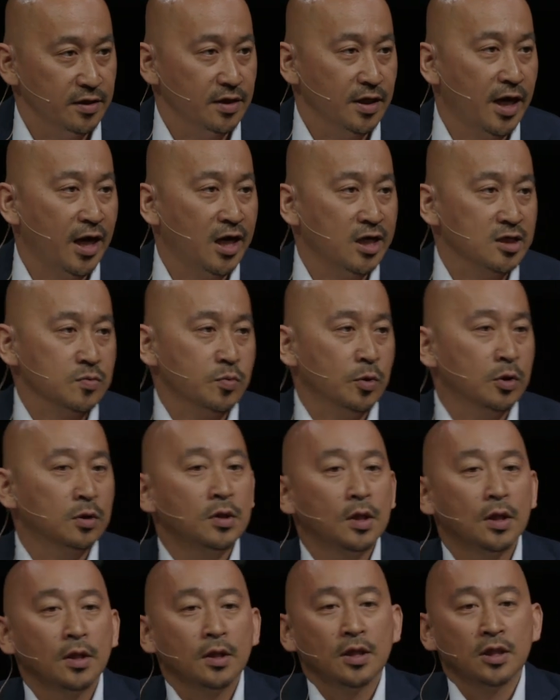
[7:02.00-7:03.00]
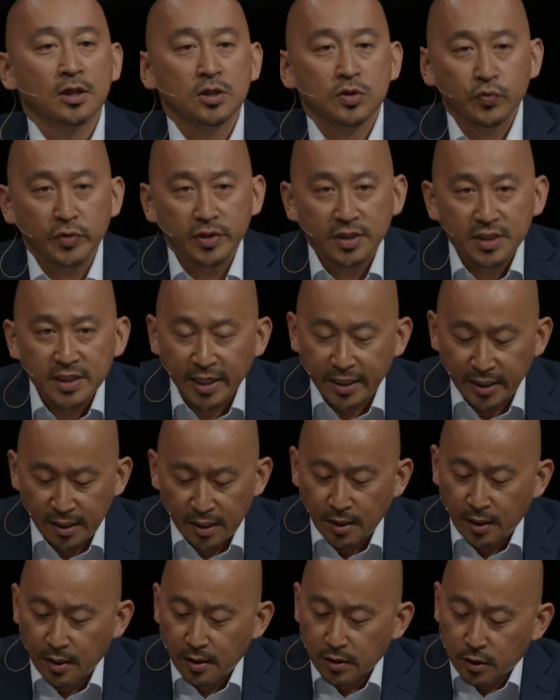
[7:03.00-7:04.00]
in the gospel as we
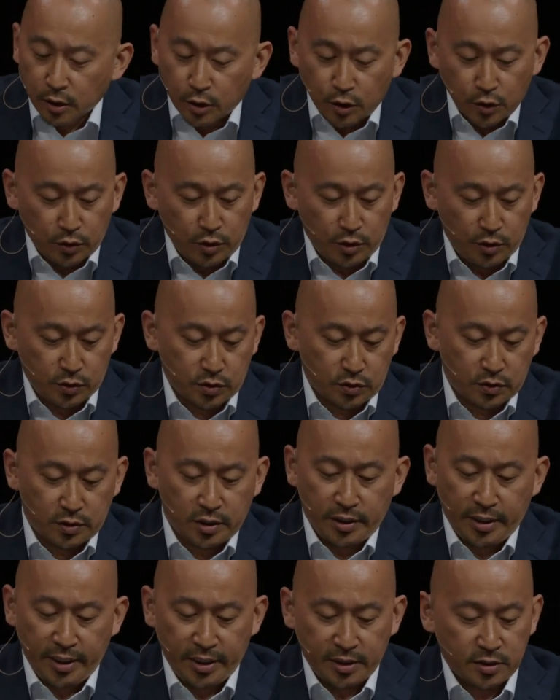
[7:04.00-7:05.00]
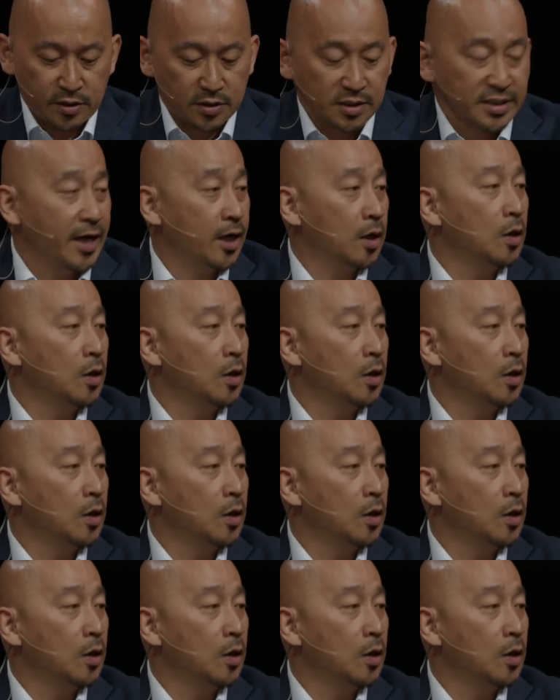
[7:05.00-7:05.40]
take the good news to the nations.